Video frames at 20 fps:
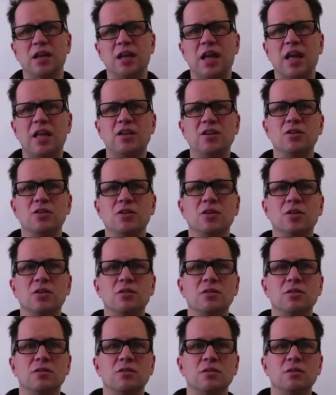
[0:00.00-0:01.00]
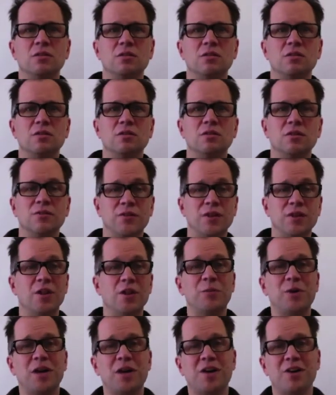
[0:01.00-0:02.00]
and you'll
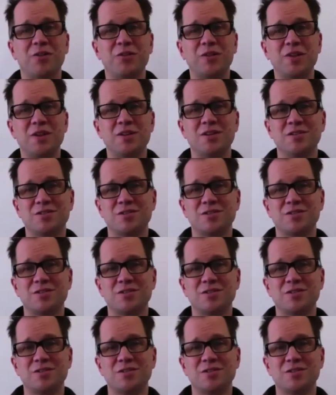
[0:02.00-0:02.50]
develop a healthy